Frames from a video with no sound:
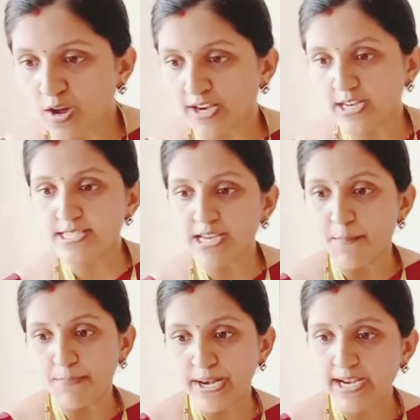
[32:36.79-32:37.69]
or it is
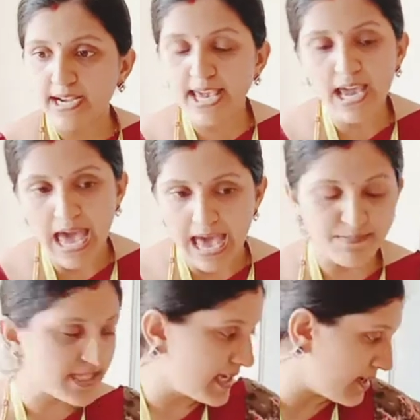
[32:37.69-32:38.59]
completely
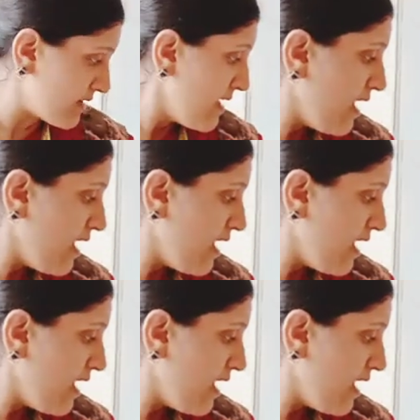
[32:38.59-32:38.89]
absent.